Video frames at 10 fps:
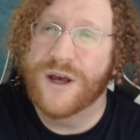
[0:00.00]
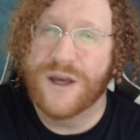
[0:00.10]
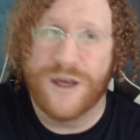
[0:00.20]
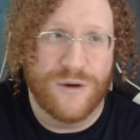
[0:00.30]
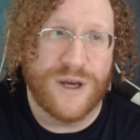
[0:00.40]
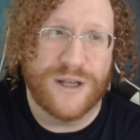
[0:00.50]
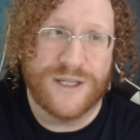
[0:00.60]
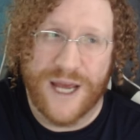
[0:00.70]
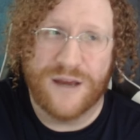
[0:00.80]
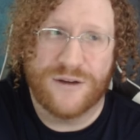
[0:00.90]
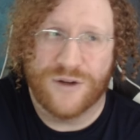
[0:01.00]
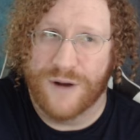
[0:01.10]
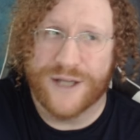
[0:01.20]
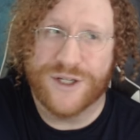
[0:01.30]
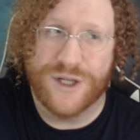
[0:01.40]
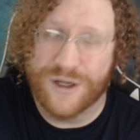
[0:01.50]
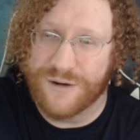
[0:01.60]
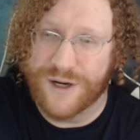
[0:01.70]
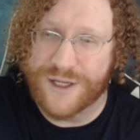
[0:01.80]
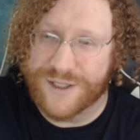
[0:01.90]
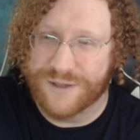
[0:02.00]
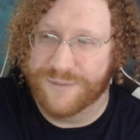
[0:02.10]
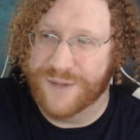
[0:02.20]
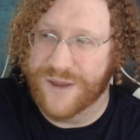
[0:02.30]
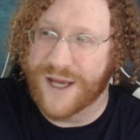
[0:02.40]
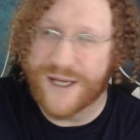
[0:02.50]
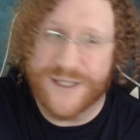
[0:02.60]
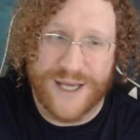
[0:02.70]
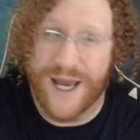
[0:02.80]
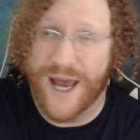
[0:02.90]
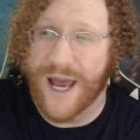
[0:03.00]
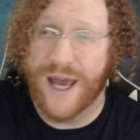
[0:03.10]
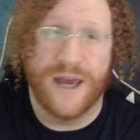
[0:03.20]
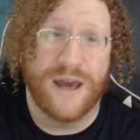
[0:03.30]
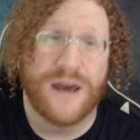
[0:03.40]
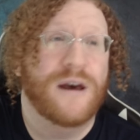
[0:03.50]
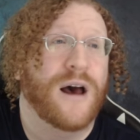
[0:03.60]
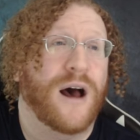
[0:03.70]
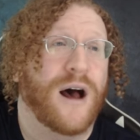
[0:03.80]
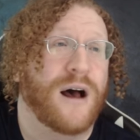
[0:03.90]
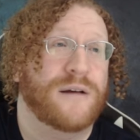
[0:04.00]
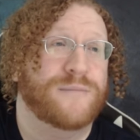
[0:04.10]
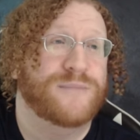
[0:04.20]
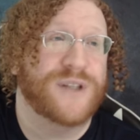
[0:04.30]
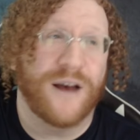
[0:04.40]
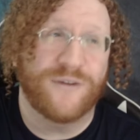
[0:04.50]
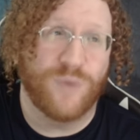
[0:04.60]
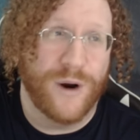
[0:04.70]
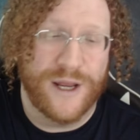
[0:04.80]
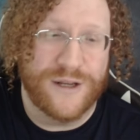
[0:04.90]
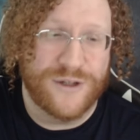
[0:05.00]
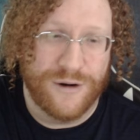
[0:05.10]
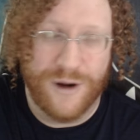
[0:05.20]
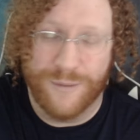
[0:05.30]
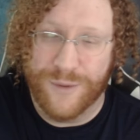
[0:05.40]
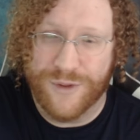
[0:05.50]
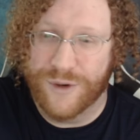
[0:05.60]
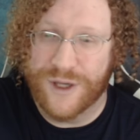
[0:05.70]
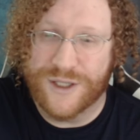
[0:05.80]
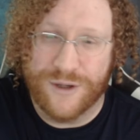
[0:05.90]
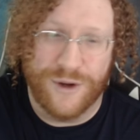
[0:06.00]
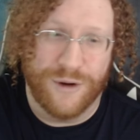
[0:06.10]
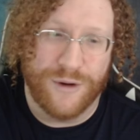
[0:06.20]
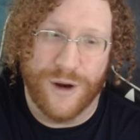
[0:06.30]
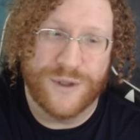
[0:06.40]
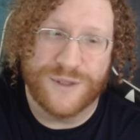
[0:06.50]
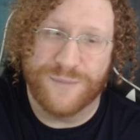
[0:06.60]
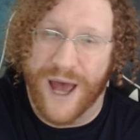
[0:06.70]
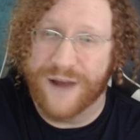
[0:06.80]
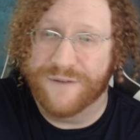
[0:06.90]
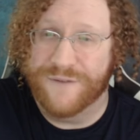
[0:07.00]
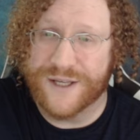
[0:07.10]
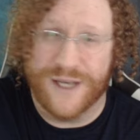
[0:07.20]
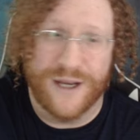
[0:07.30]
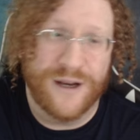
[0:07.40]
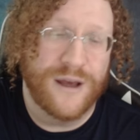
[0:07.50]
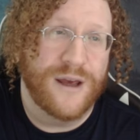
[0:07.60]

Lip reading: you can take direction and criticism. They can say, hey, software intern number 32, your code is bad, fix it.